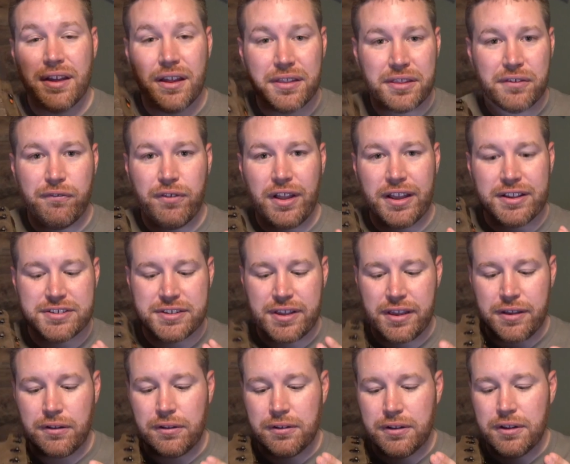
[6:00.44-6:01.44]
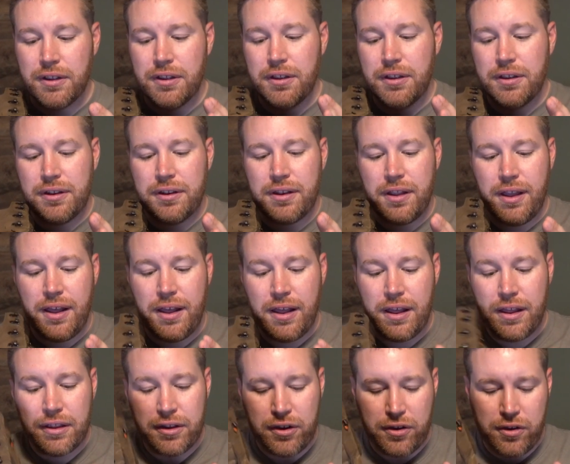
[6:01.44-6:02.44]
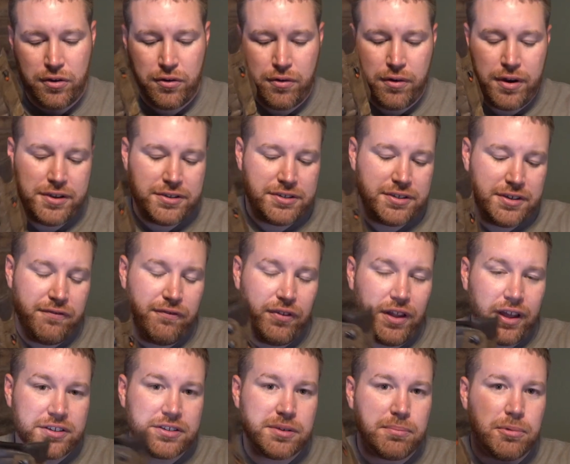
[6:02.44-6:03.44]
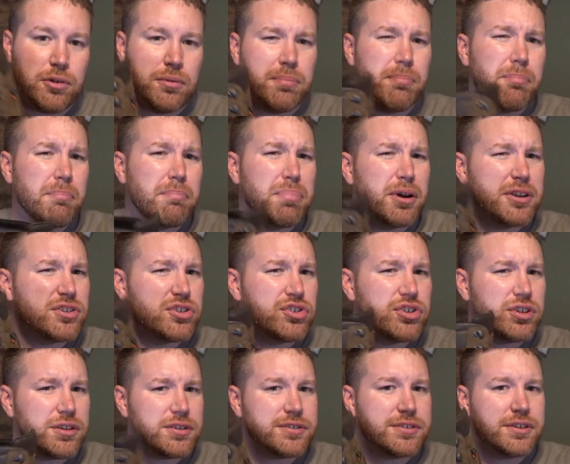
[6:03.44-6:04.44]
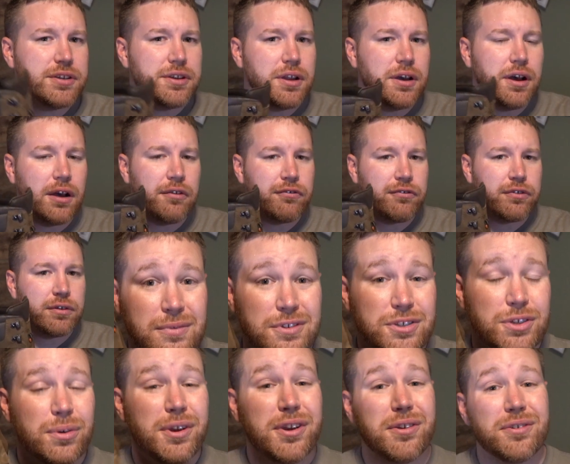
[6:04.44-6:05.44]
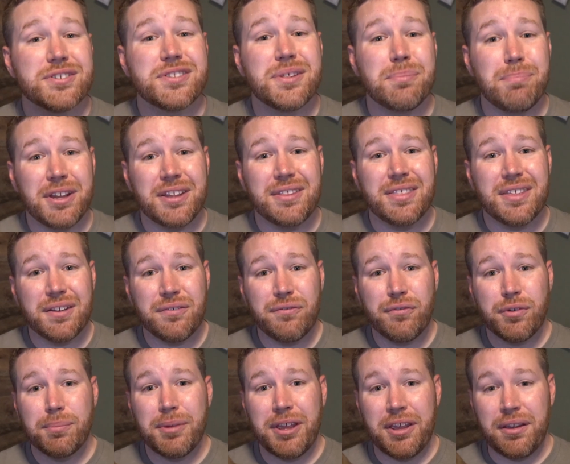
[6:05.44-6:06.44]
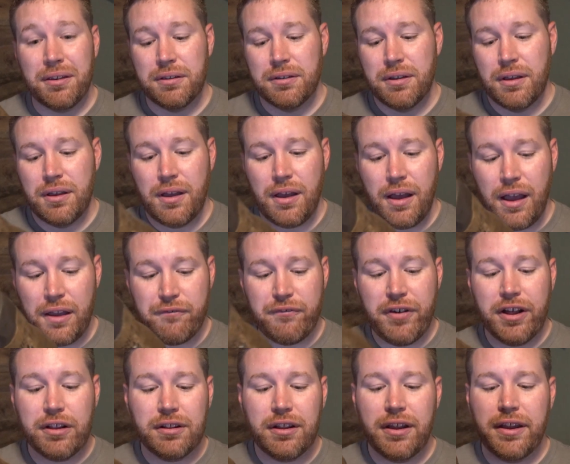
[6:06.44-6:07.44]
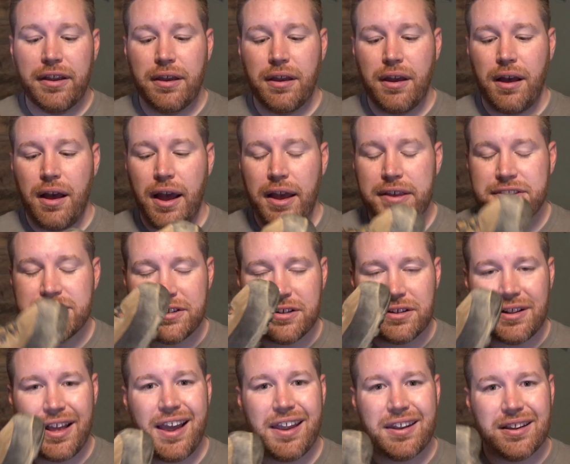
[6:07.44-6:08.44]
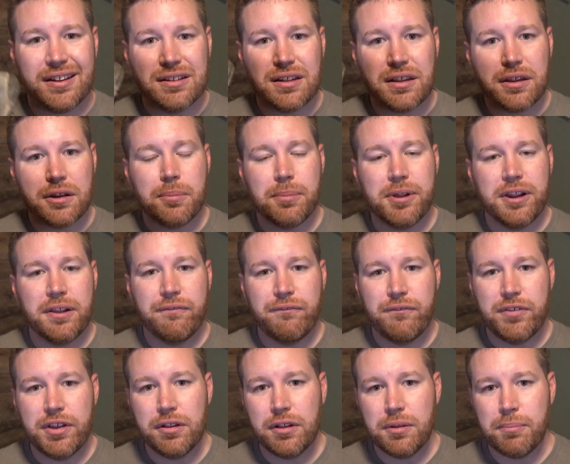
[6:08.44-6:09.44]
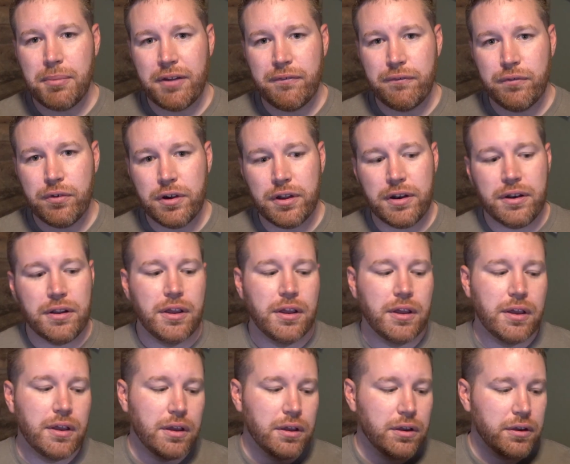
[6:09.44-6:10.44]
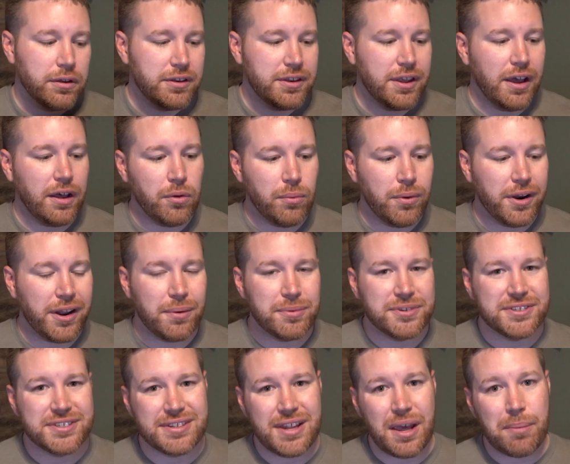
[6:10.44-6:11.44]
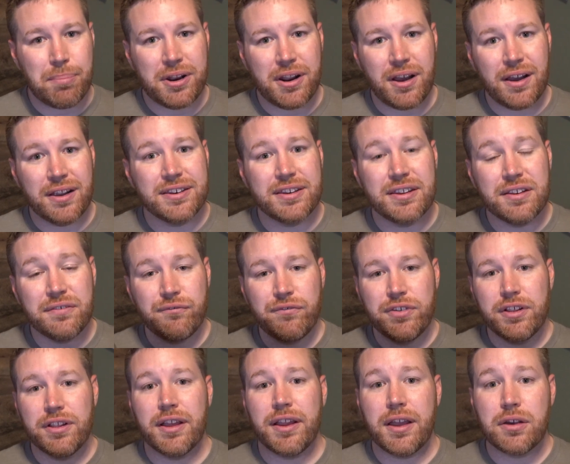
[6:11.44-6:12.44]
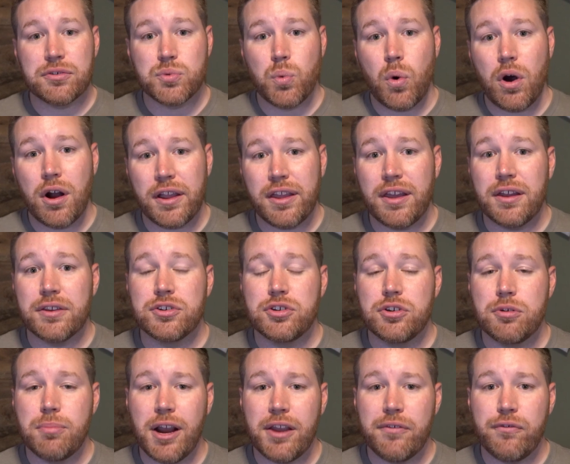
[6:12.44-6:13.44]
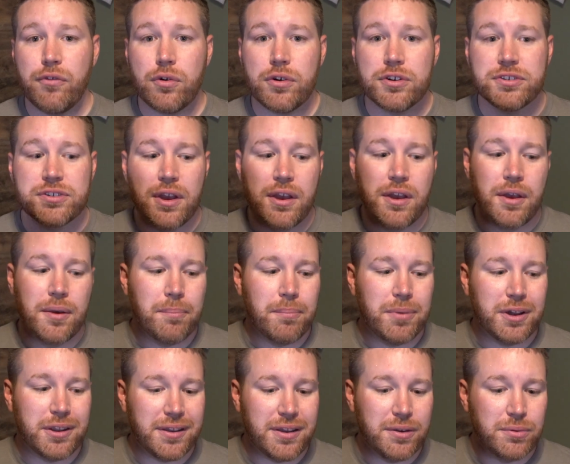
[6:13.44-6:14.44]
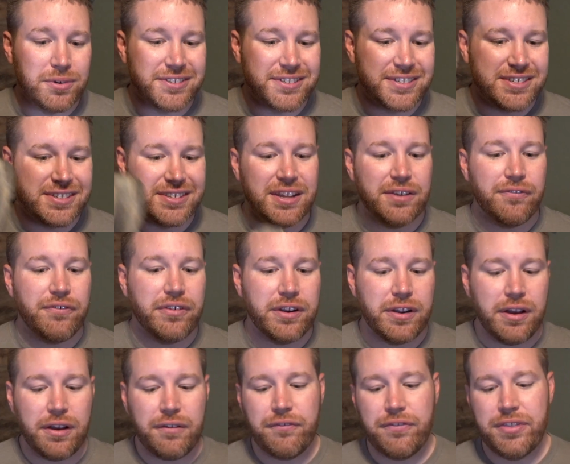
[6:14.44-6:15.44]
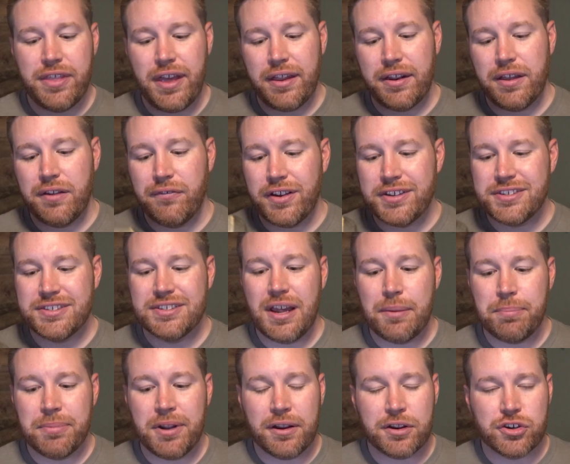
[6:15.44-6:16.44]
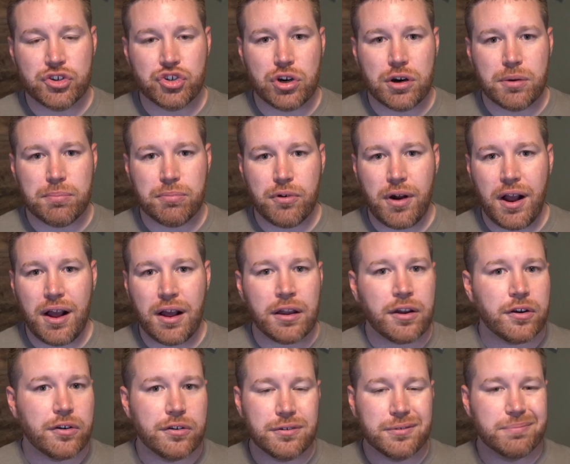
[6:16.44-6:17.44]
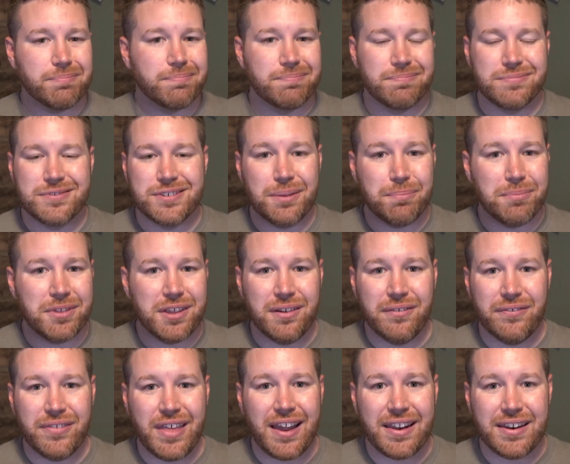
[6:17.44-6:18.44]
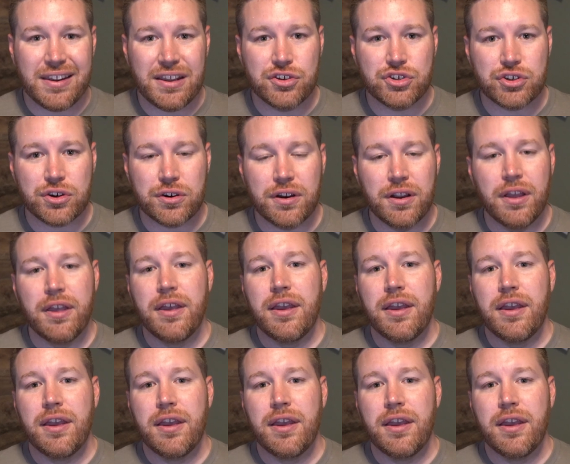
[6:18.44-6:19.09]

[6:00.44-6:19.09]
on the flex scale. Not crazy flexible, but just enough. So here's the big thing for me. I felt like I still had a little bit of feel in my foot, could tell what I was stepping on, didn't feel like I was walking on 2x4s, but it was stiff enough that if I stepped on a sharp rock or something of that nature,